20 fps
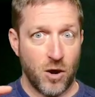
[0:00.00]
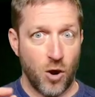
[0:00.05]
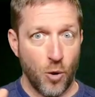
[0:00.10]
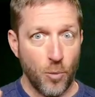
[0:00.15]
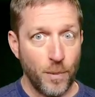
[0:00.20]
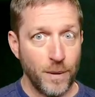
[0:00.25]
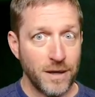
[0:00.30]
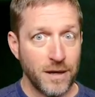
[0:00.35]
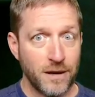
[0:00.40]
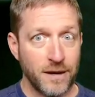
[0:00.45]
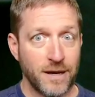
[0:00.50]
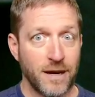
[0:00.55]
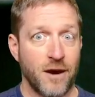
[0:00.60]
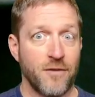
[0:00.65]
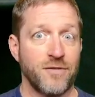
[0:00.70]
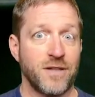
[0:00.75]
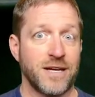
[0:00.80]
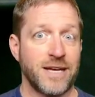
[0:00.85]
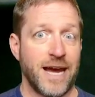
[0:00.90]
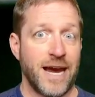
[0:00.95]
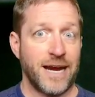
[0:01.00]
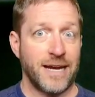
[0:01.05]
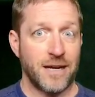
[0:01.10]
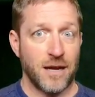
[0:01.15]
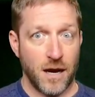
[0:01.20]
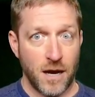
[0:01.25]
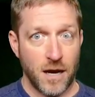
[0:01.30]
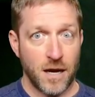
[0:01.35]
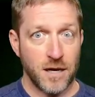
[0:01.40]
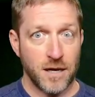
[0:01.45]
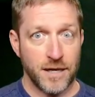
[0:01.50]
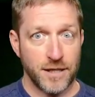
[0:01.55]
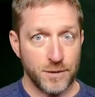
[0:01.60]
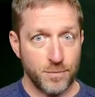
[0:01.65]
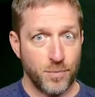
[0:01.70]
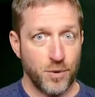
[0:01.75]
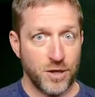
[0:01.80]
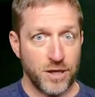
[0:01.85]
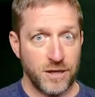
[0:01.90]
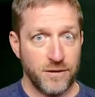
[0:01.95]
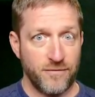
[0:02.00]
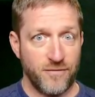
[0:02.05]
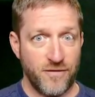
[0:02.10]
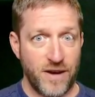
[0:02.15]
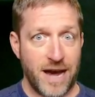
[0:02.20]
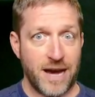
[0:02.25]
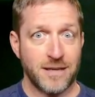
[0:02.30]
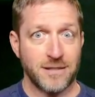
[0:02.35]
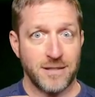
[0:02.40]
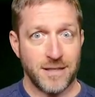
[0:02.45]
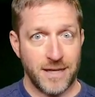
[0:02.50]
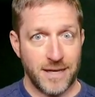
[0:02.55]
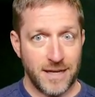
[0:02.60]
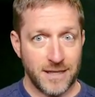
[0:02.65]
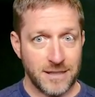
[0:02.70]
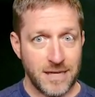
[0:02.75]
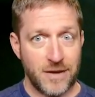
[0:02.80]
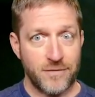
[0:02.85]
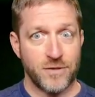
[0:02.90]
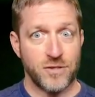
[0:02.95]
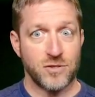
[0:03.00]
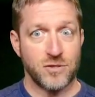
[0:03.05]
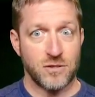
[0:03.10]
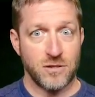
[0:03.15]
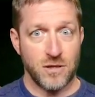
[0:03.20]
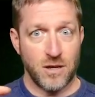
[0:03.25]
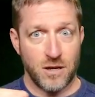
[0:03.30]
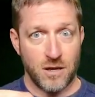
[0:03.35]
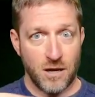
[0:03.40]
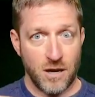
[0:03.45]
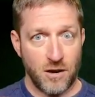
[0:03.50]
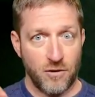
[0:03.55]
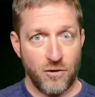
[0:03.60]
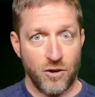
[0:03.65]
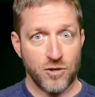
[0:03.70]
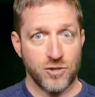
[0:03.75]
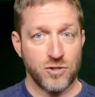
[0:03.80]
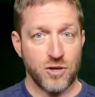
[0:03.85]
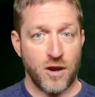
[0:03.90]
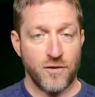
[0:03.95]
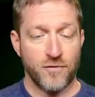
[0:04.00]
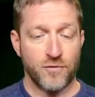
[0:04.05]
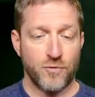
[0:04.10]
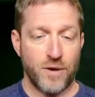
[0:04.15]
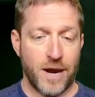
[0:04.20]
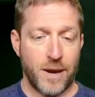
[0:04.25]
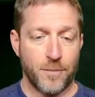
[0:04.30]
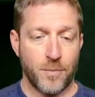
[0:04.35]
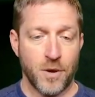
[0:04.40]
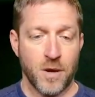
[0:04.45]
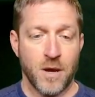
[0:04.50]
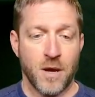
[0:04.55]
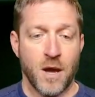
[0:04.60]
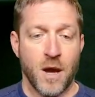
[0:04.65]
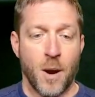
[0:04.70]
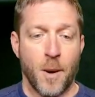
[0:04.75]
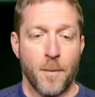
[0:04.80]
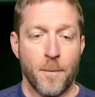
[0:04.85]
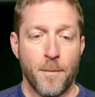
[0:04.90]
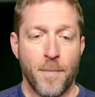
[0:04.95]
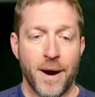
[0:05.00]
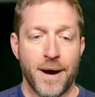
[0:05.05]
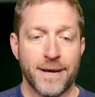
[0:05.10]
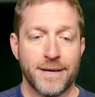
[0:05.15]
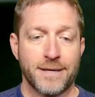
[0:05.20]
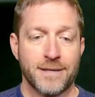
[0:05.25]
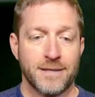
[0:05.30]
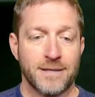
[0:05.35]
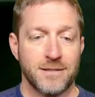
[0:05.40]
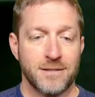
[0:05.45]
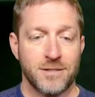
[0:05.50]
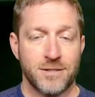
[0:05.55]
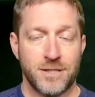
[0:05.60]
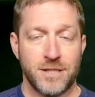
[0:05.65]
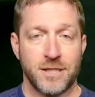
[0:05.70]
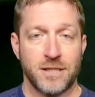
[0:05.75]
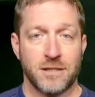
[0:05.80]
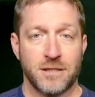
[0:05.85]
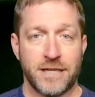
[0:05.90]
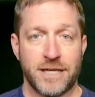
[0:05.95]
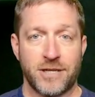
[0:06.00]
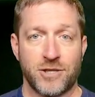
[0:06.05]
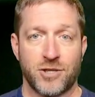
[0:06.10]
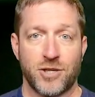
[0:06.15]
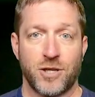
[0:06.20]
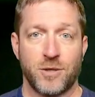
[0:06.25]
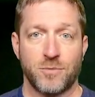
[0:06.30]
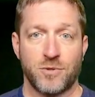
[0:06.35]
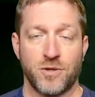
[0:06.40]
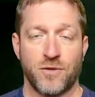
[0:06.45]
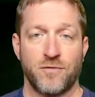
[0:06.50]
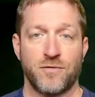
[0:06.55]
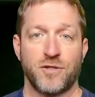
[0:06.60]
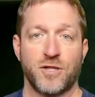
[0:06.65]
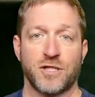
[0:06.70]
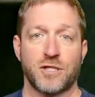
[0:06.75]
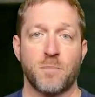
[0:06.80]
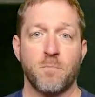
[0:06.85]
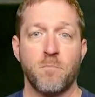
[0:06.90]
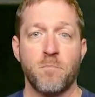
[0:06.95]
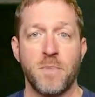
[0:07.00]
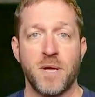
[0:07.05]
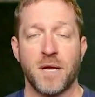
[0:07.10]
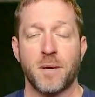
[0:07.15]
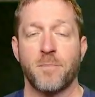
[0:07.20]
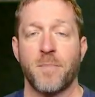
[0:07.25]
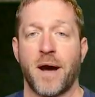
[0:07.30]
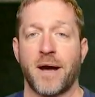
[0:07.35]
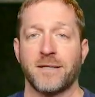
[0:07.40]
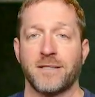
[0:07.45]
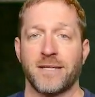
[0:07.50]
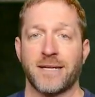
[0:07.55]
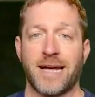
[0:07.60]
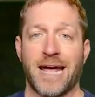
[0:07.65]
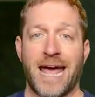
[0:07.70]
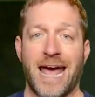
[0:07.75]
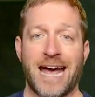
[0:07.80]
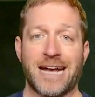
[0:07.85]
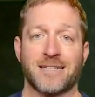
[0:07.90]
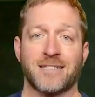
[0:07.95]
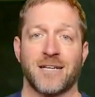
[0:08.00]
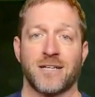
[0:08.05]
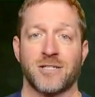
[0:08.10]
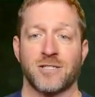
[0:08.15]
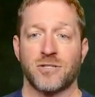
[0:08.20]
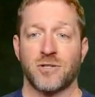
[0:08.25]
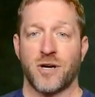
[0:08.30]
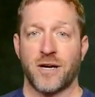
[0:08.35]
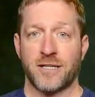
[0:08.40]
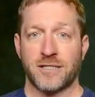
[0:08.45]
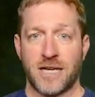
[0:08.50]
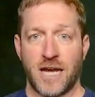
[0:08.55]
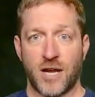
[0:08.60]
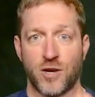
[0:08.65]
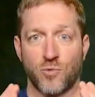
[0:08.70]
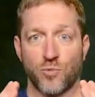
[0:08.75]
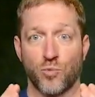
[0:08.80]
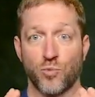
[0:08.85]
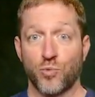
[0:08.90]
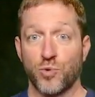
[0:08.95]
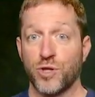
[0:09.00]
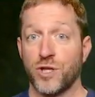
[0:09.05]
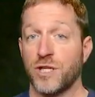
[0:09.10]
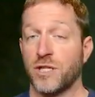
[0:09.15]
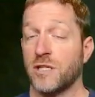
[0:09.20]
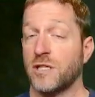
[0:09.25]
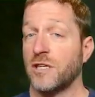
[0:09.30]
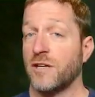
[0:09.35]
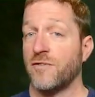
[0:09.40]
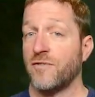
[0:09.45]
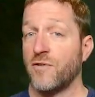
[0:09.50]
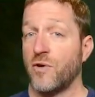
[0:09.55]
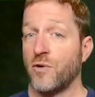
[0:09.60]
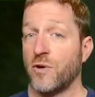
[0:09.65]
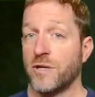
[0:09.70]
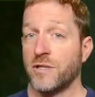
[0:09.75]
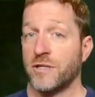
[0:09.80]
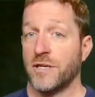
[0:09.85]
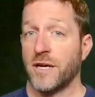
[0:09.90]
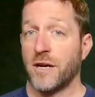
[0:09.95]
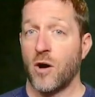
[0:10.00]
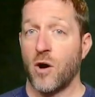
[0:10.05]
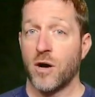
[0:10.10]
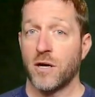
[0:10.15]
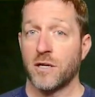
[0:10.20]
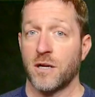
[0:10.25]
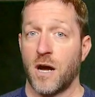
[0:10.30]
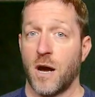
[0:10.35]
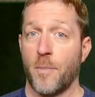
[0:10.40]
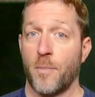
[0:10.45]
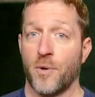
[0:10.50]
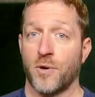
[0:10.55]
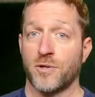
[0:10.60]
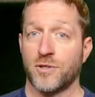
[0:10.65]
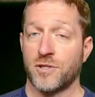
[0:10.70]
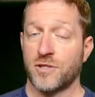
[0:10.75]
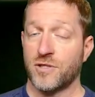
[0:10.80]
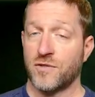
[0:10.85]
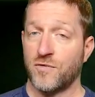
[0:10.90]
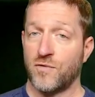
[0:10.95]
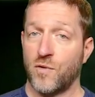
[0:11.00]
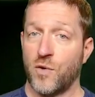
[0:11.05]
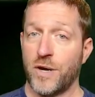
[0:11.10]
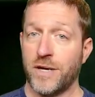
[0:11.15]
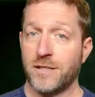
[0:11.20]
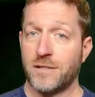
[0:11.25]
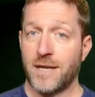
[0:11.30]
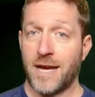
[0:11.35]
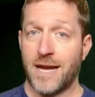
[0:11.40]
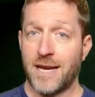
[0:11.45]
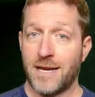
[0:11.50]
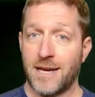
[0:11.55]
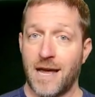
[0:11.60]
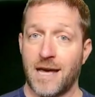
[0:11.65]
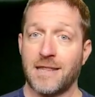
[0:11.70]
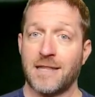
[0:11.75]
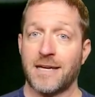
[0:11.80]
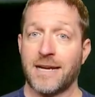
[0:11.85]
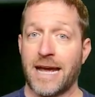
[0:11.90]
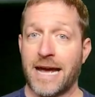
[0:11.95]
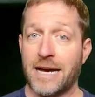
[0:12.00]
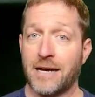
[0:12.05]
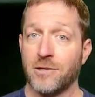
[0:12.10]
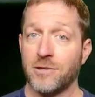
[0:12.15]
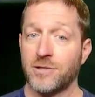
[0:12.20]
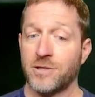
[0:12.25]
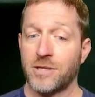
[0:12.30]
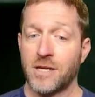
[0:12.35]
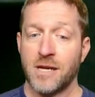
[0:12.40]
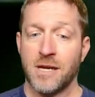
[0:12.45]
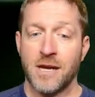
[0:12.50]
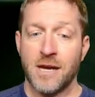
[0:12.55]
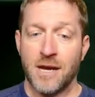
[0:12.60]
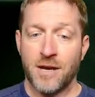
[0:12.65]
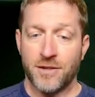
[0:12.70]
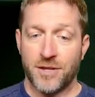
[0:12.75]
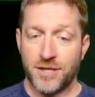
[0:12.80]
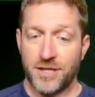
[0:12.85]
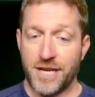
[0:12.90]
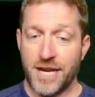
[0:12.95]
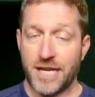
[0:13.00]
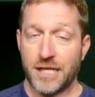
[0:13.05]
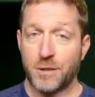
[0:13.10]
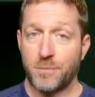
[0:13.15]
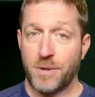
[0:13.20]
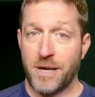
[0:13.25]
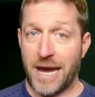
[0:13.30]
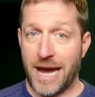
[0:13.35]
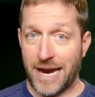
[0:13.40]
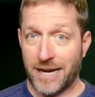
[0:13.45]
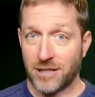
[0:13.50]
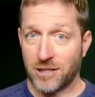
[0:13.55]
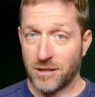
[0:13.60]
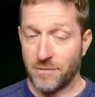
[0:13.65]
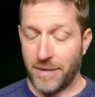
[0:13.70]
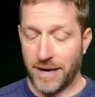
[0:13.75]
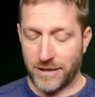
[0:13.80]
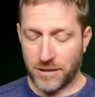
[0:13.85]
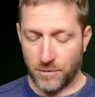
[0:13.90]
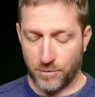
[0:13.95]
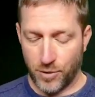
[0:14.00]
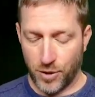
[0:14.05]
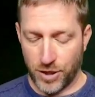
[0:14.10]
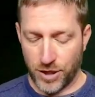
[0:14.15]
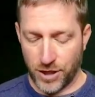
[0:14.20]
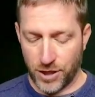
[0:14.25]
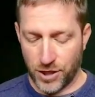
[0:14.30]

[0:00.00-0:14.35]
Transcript: opening of the gate. It's pretty fast. It doesn't have a soft ramp. But still, in terms of just minimizing excess noise and really focusing on a person's voice and nothing else, the DSP actually makes a pretty